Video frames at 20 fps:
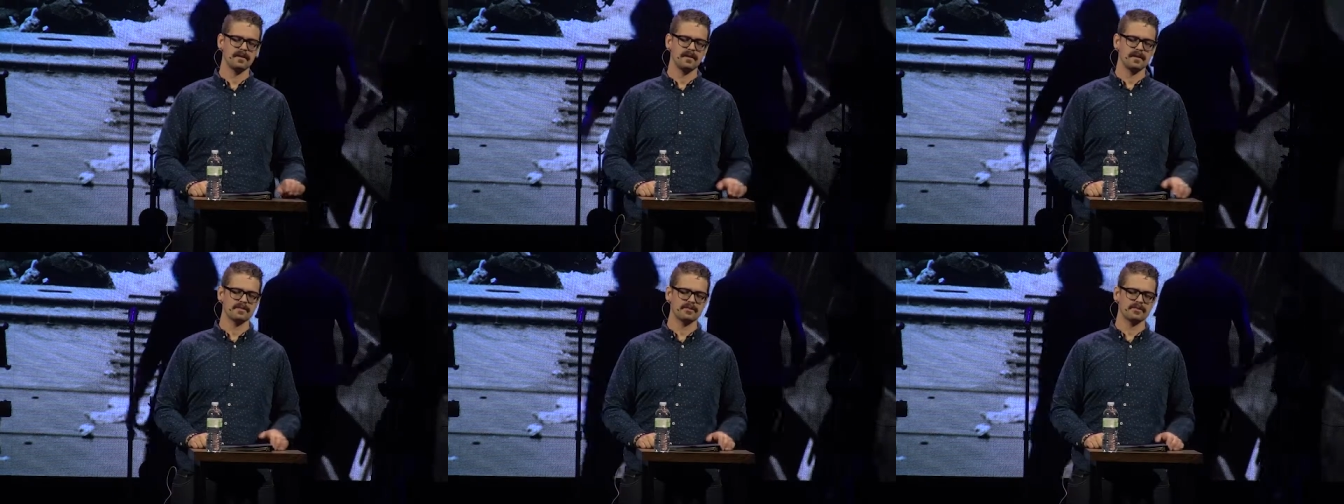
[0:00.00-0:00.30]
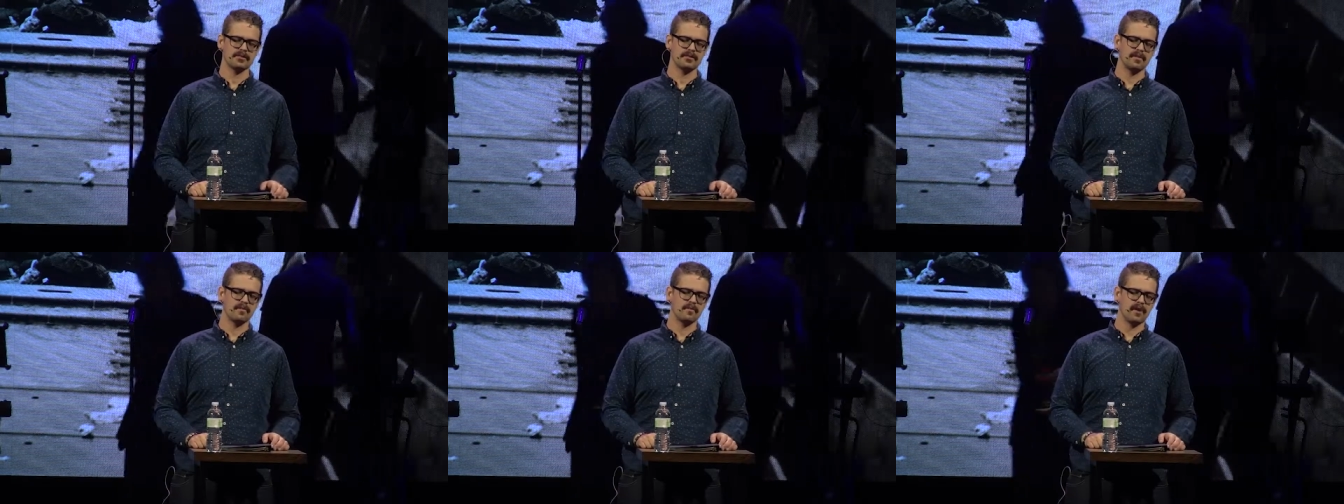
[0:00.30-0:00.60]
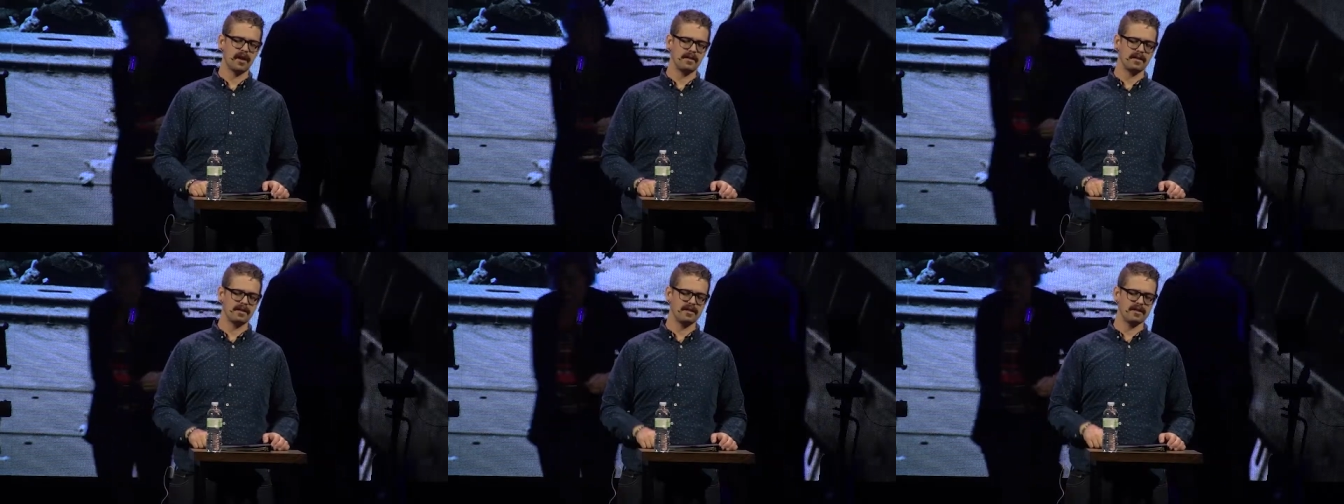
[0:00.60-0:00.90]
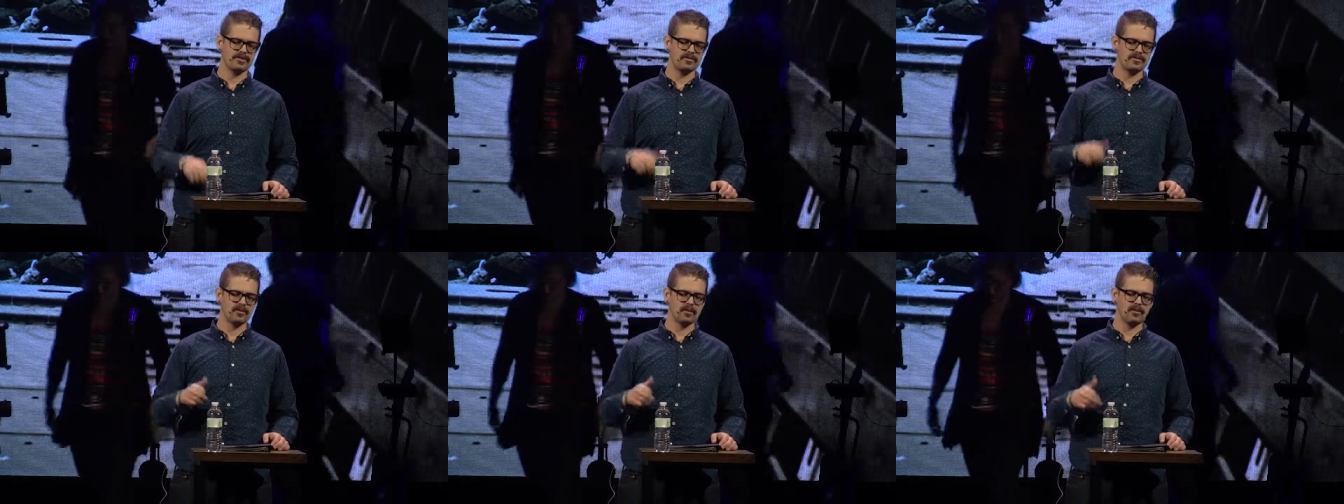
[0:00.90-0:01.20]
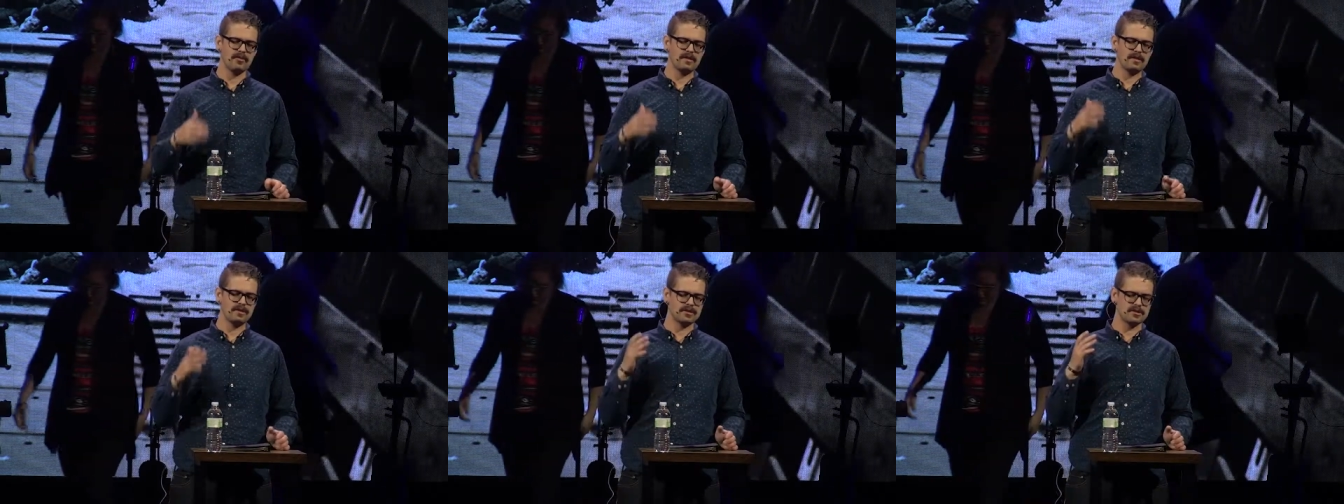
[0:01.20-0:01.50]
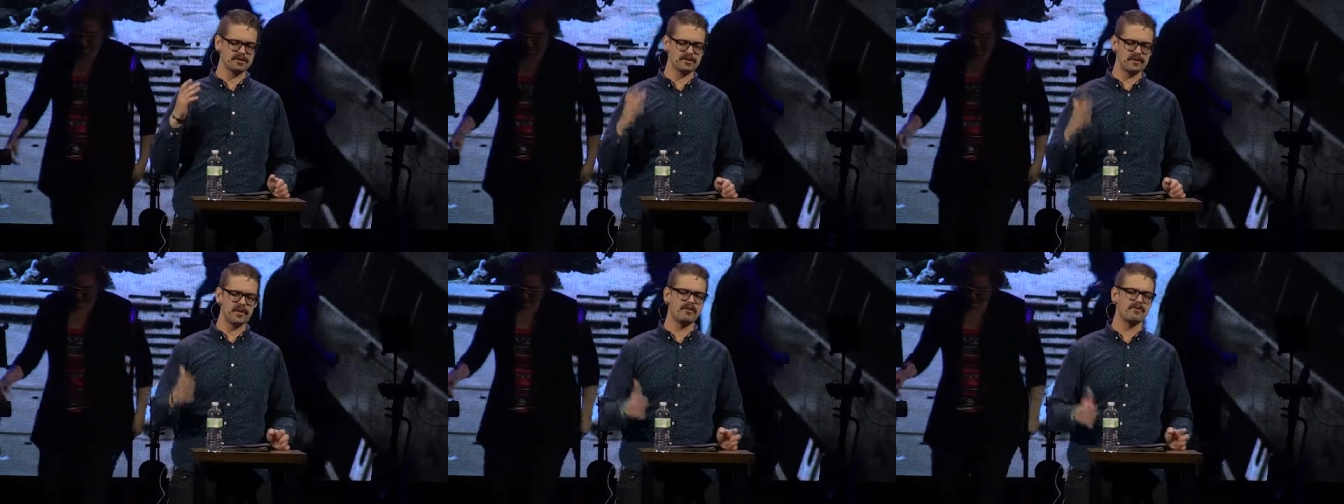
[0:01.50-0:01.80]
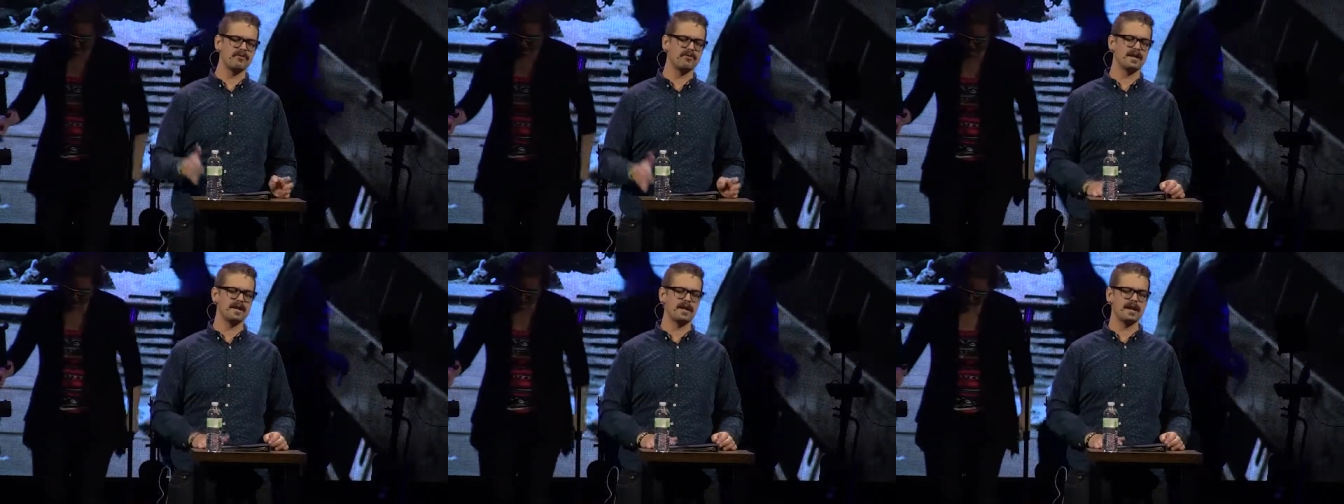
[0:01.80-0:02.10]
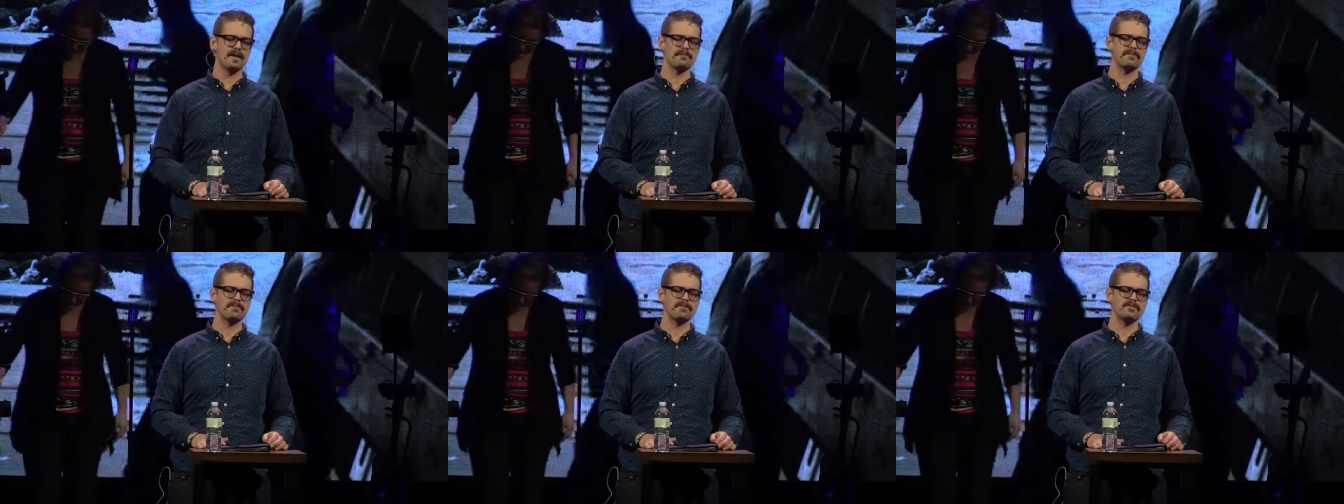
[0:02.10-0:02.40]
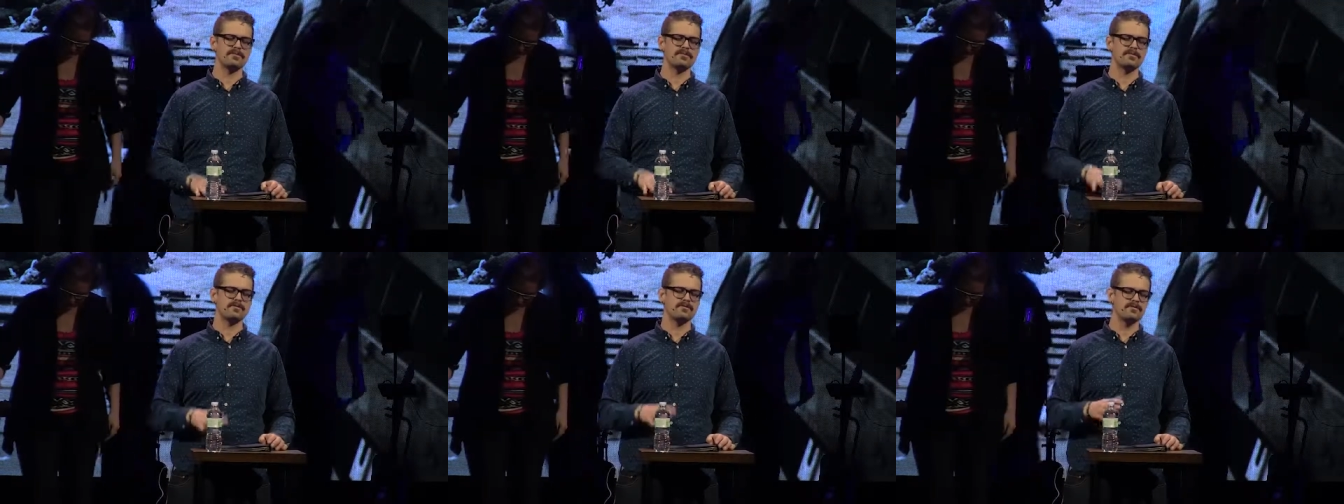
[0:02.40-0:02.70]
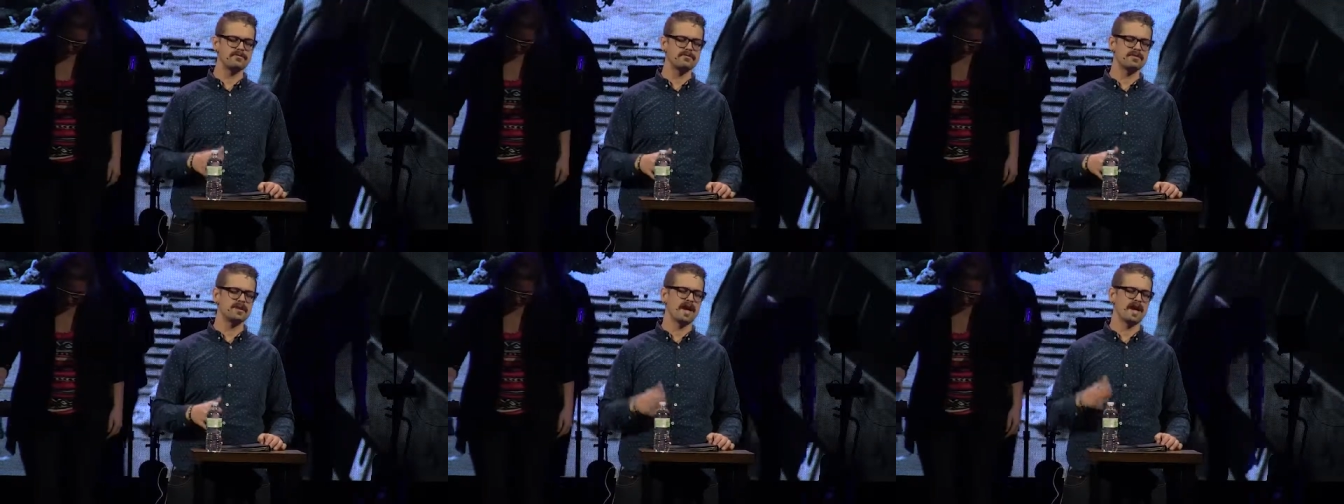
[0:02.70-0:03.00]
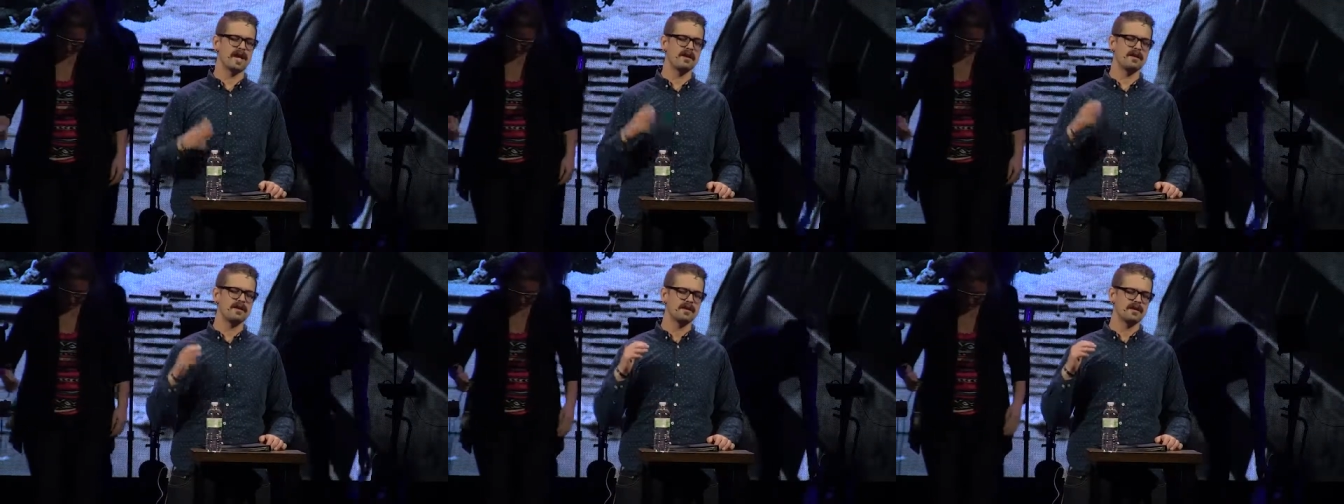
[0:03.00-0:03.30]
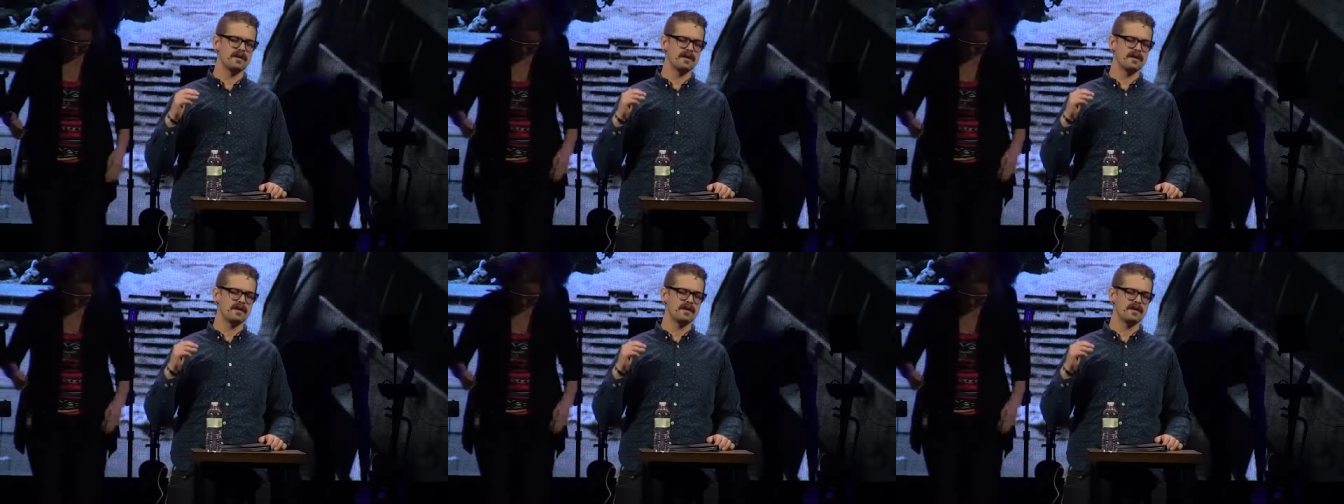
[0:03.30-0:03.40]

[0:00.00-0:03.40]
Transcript: And so we pray that your Holy Spirit would enable us to do that